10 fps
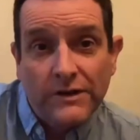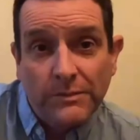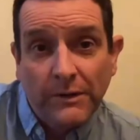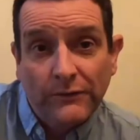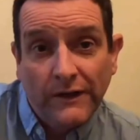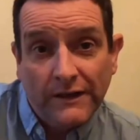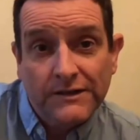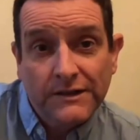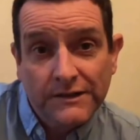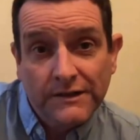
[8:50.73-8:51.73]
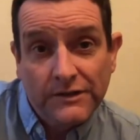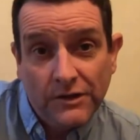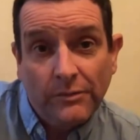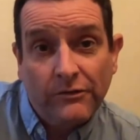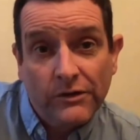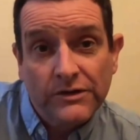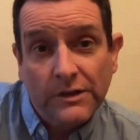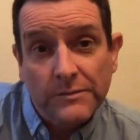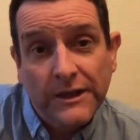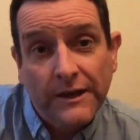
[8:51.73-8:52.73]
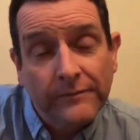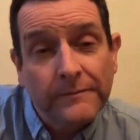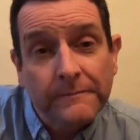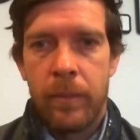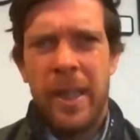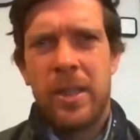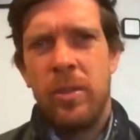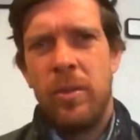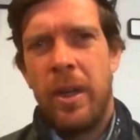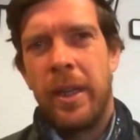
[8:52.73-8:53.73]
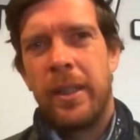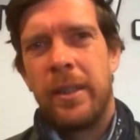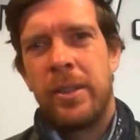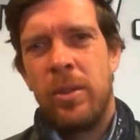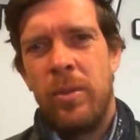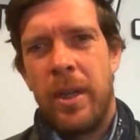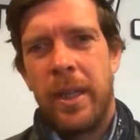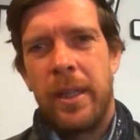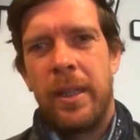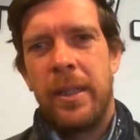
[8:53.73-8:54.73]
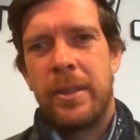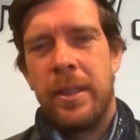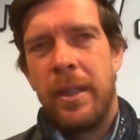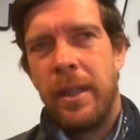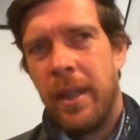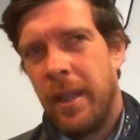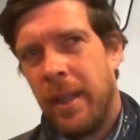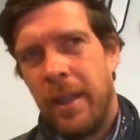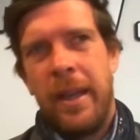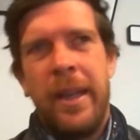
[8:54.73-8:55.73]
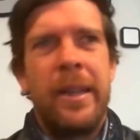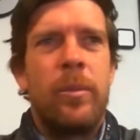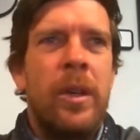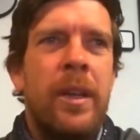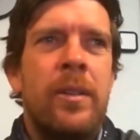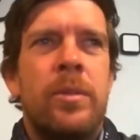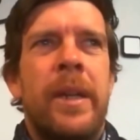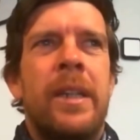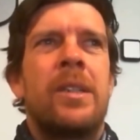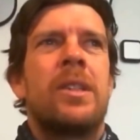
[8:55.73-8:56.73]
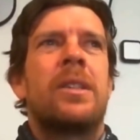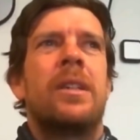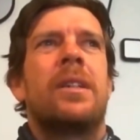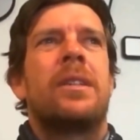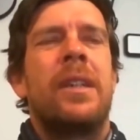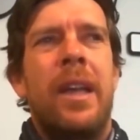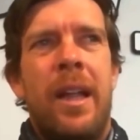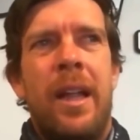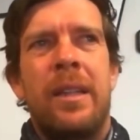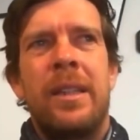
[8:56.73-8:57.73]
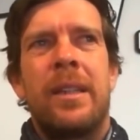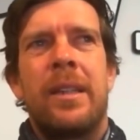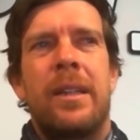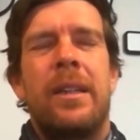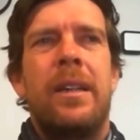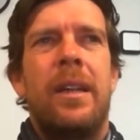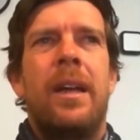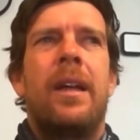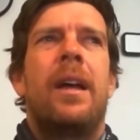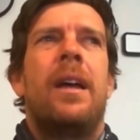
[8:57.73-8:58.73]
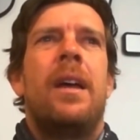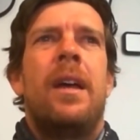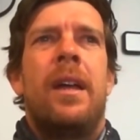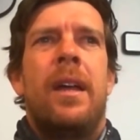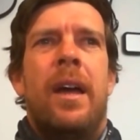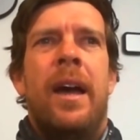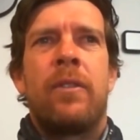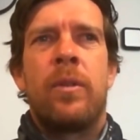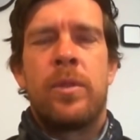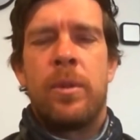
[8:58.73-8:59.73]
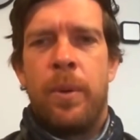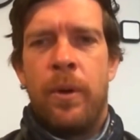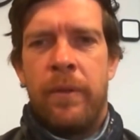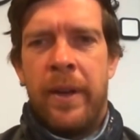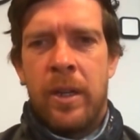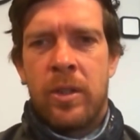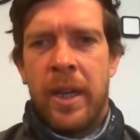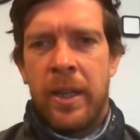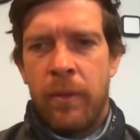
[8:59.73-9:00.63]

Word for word: to build for next season? That top three or top too seven? Right. Yeah, two right, two right. Listen, I ain't one of those managers that see. I think I've come to Port Vale because I